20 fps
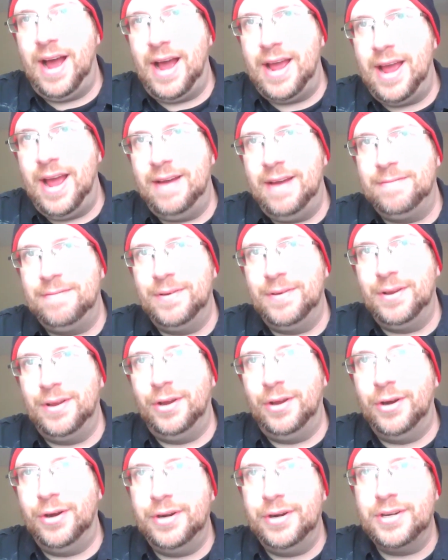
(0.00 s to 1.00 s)
I have
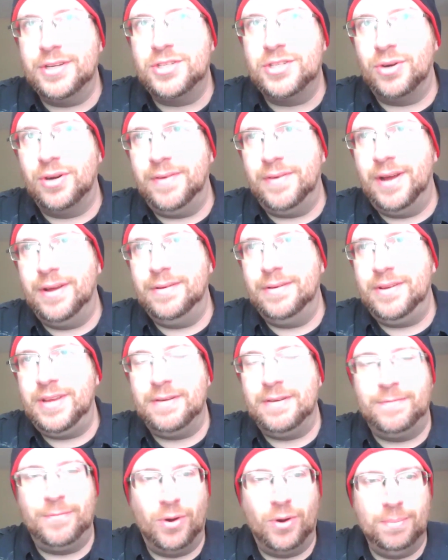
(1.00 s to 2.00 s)
learned sort of uh,
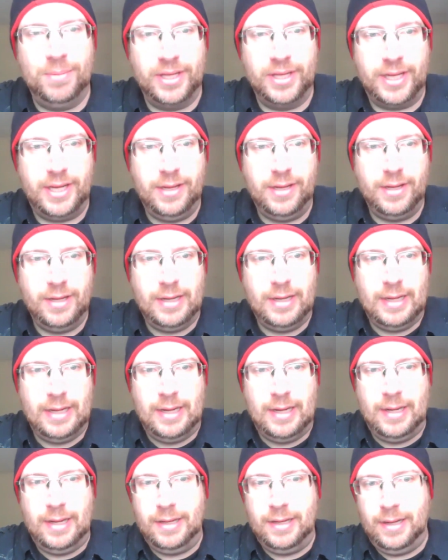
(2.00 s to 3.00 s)
informally,
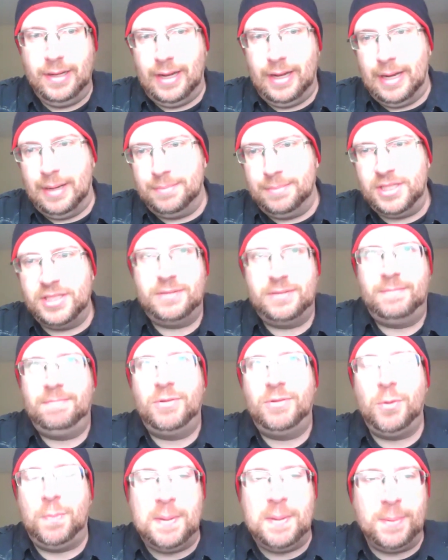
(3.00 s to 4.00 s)
um, just
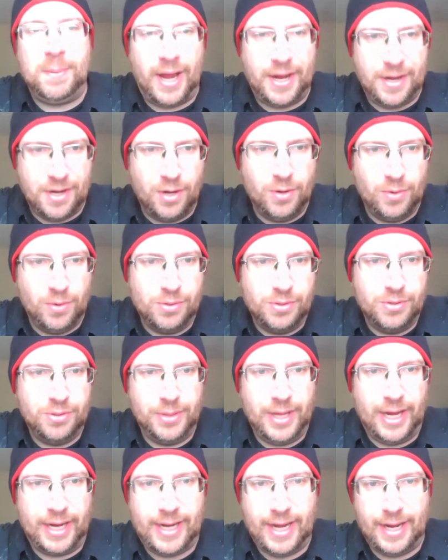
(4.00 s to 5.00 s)
through people I know who
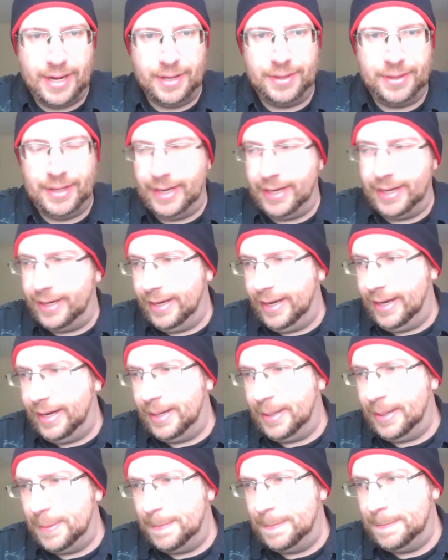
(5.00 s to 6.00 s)
do that kind of thing.
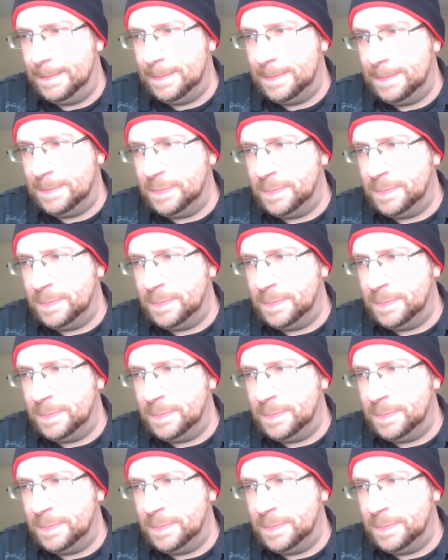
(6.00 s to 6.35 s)
Um,